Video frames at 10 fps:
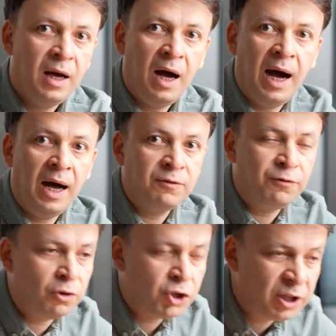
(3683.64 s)

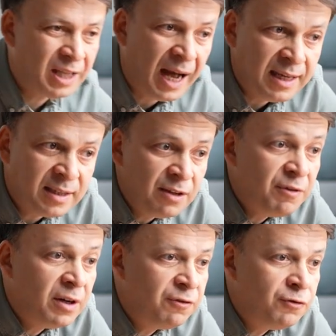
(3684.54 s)
unfortunately, I see
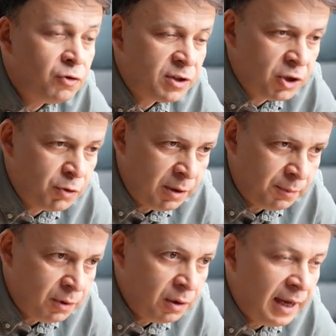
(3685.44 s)
very few such
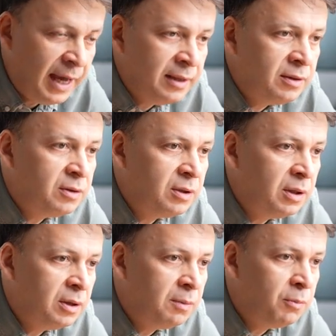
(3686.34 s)
people.
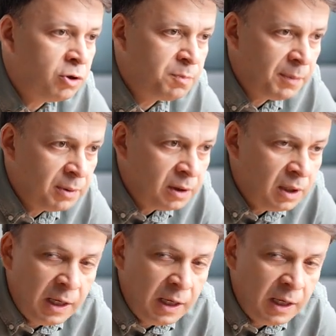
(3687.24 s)
And most people,